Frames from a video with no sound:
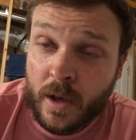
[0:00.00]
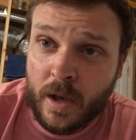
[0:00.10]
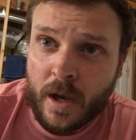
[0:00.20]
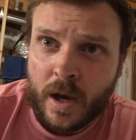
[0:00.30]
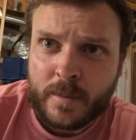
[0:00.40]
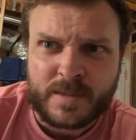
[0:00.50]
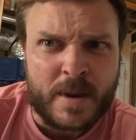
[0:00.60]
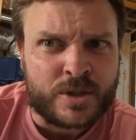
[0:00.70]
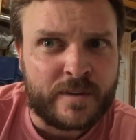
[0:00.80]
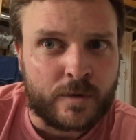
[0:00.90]
uh,
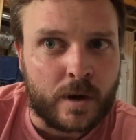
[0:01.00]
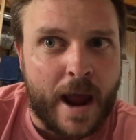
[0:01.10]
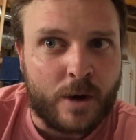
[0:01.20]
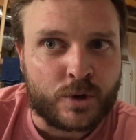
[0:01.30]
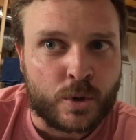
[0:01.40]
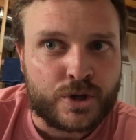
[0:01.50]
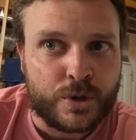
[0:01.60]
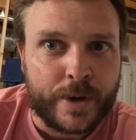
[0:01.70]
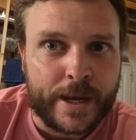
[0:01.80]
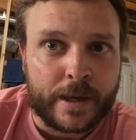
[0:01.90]
especially for outdoor
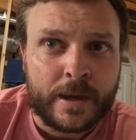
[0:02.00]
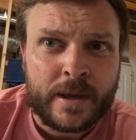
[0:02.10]
shooting.